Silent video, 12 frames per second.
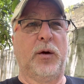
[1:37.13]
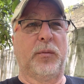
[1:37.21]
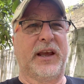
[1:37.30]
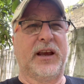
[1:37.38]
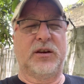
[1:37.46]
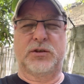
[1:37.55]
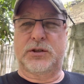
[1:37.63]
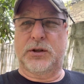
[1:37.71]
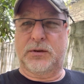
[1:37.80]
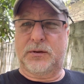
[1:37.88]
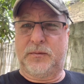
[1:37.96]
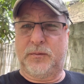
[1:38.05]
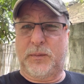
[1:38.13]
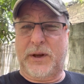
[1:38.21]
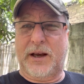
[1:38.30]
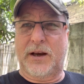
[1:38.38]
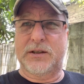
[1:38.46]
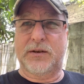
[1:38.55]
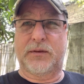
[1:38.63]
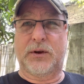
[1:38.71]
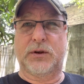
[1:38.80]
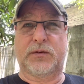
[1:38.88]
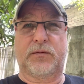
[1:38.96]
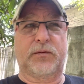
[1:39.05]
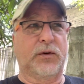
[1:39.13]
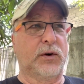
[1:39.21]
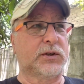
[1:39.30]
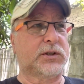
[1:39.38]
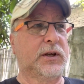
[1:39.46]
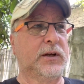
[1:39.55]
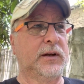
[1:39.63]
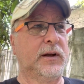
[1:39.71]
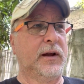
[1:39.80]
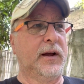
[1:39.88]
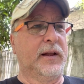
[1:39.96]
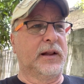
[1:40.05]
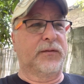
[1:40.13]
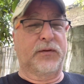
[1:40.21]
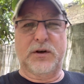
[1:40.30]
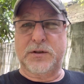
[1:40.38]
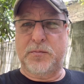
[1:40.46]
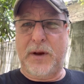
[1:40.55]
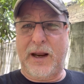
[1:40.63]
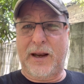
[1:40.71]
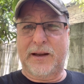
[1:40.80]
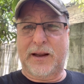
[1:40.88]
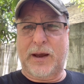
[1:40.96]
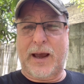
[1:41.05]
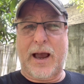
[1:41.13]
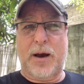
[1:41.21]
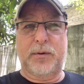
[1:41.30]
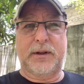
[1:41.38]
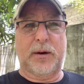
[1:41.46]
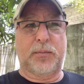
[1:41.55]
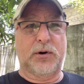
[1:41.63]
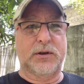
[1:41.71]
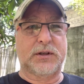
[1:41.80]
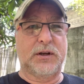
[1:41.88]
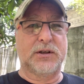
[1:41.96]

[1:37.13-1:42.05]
but yet you still, because of the first meeting that you have with that person,